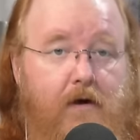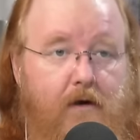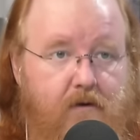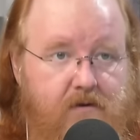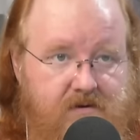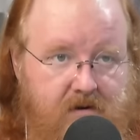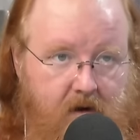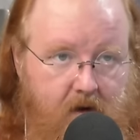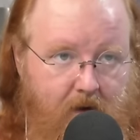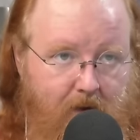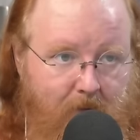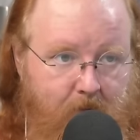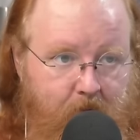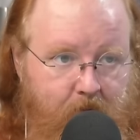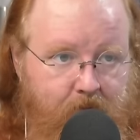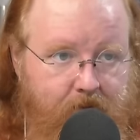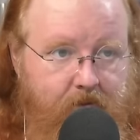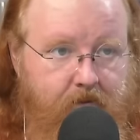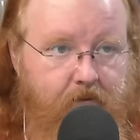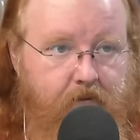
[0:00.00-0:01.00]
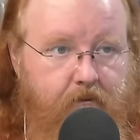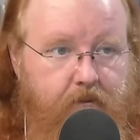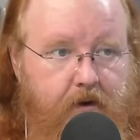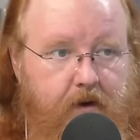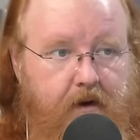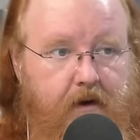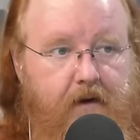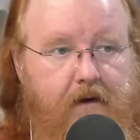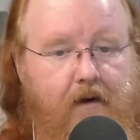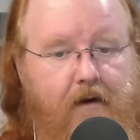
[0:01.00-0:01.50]
years ago,
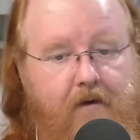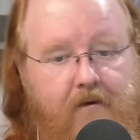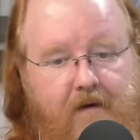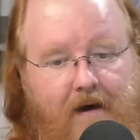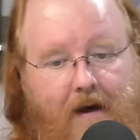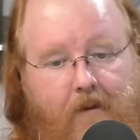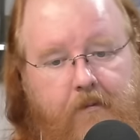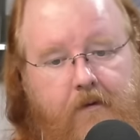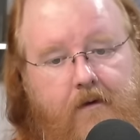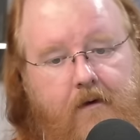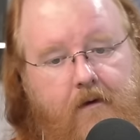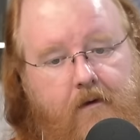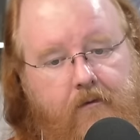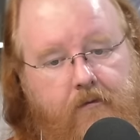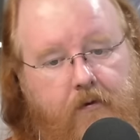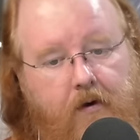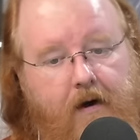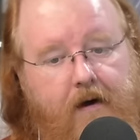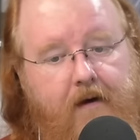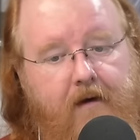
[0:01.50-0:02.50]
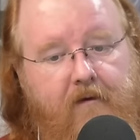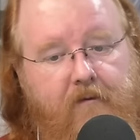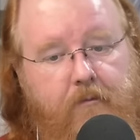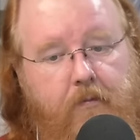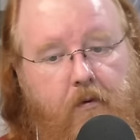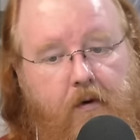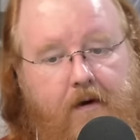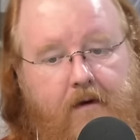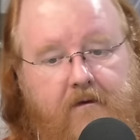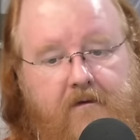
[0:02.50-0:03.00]
but it's happened at a variety of
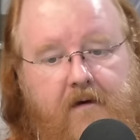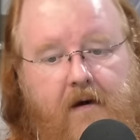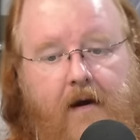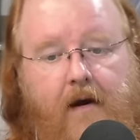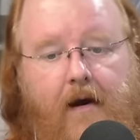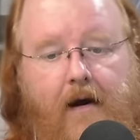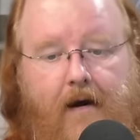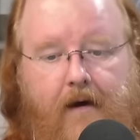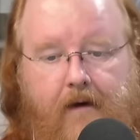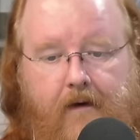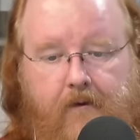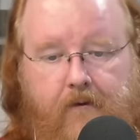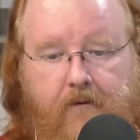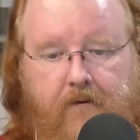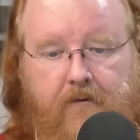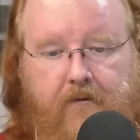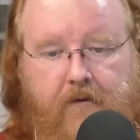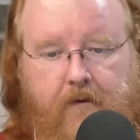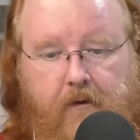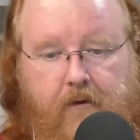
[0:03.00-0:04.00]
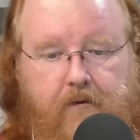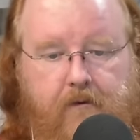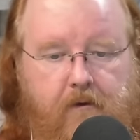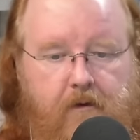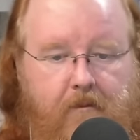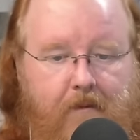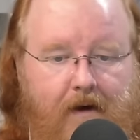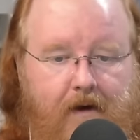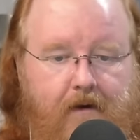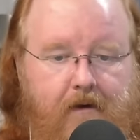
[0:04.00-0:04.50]
points, and those are
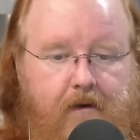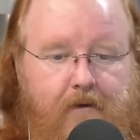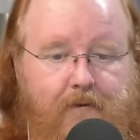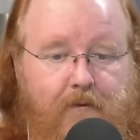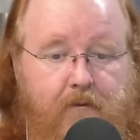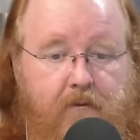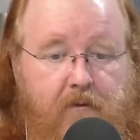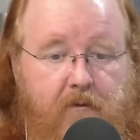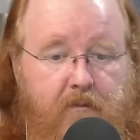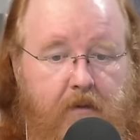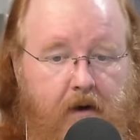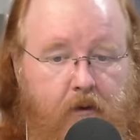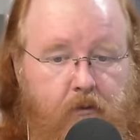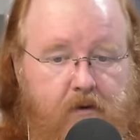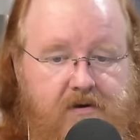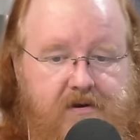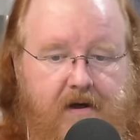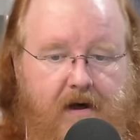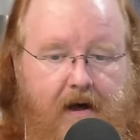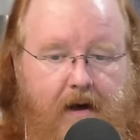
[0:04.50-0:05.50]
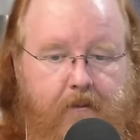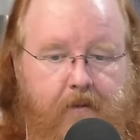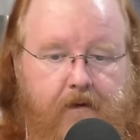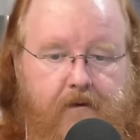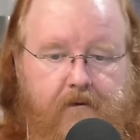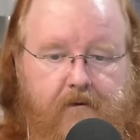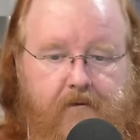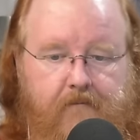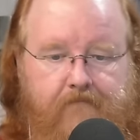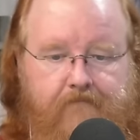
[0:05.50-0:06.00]
the mechanisms by which it
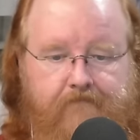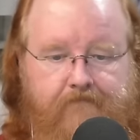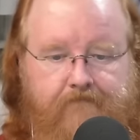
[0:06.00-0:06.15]
happens.